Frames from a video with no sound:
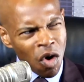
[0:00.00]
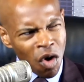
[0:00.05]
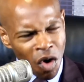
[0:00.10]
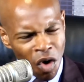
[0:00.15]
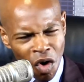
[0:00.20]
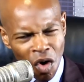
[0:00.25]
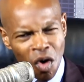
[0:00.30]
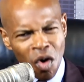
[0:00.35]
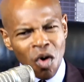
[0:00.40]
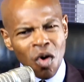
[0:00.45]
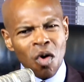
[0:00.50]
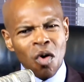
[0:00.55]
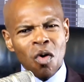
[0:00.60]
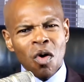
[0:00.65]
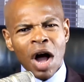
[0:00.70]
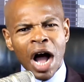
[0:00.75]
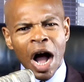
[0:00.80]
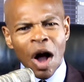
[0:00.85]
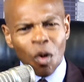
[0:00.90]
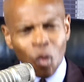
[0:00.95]

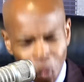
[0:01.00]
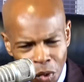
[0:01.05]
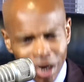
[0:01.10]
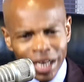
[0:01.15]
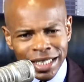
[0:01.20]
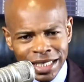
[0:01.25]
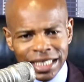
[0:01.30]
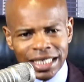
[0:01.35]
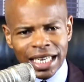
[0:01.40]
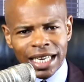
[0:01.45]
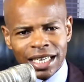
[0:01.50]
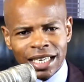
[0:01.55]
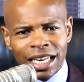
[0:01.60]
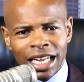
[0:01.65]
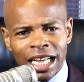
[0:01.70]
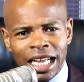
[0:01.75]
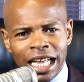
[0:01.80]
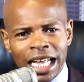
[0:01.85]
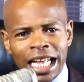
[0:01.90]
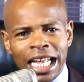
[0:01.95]
Who was it
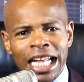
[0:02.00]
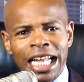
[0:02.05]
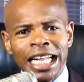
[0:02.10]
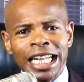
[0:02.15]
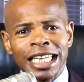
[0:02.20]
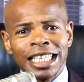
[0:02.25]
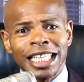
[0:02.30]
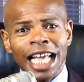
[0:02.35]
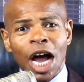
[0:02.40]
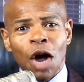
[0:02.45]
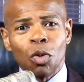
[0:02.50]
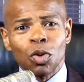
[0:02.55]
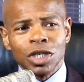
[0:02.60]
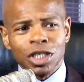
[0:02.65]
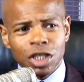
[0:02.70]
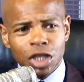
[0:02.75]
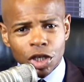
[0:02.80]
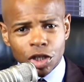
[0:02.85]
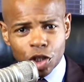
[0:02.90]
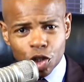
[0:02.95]
that
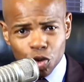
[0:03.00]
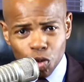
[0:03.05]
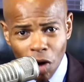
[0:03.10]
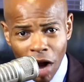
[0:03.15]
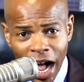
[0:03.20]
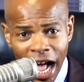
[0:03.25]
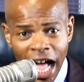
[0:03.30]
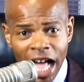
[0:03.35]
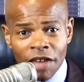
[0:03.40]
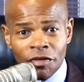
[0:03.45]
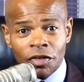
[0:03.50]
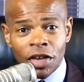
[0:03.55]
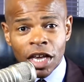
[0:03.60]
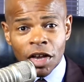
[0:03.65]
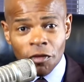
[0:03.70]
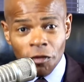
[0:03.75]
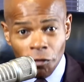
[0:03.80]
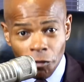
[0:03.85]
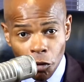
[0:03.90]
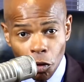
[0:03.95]
was the
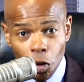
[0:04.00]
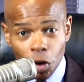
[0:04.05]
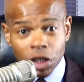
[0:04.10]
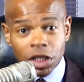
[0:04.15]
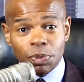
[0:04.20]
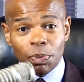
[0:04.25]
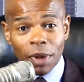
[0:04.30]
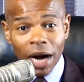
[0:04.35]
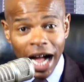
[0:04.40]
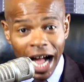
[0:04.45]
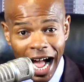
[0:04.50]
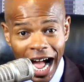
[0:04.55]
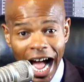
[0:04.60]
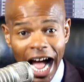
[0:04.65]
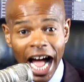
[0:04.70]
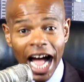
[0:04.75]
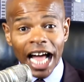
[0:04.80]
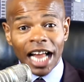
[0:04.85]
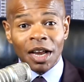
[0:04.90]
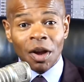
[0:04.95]
driving force
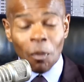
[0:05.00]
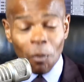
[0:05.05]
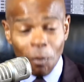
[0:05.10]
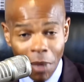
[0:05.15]
behind